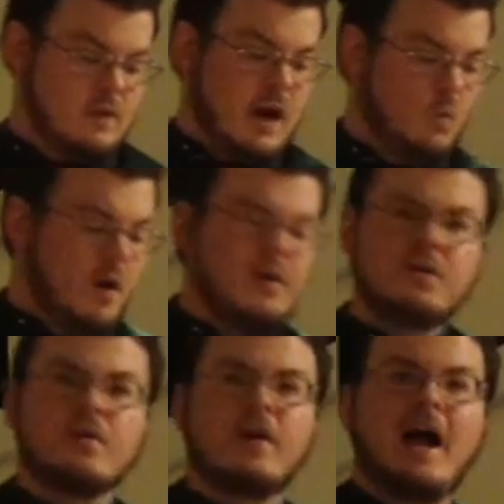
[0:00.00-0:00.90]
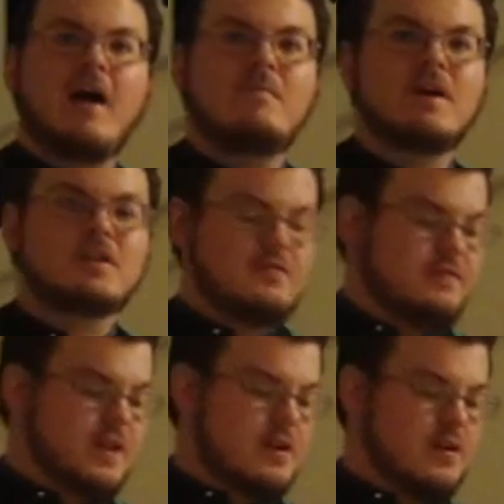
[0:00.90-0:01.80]
I wonder how much
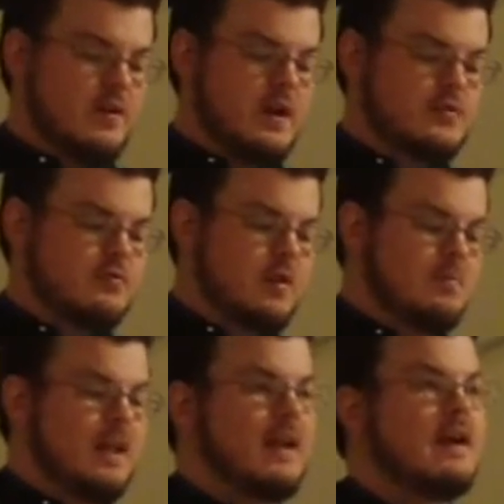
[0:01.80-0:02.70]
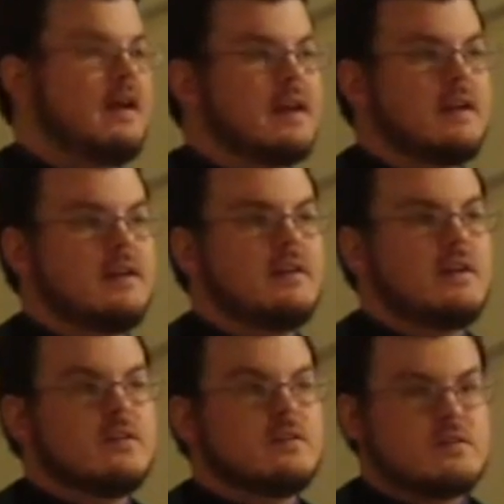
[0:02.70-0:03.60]
fear and trembling can
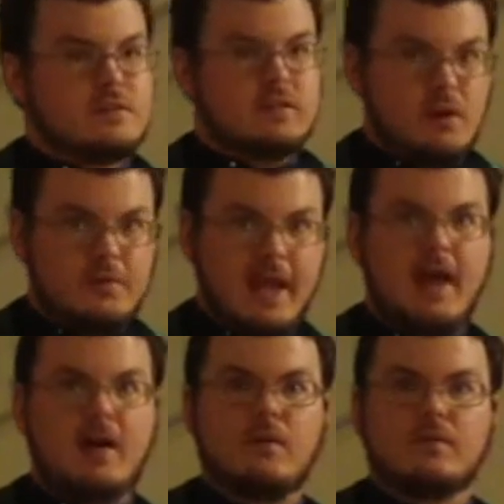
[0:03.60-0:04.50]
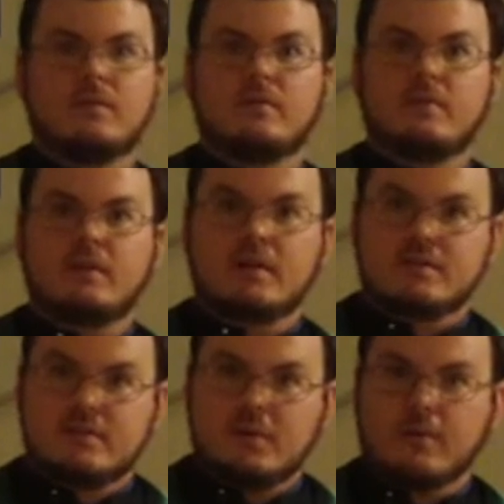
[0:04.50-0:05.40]
slow down a
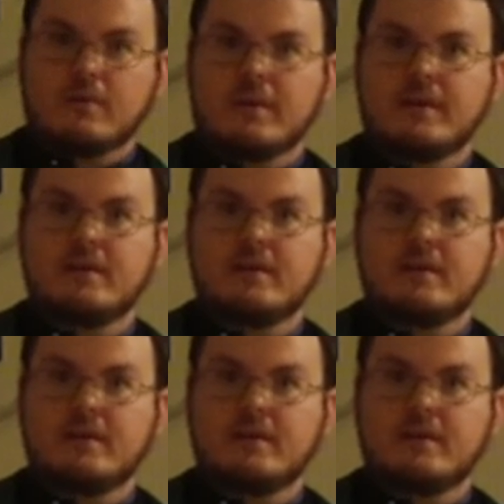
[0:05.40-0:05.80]
story.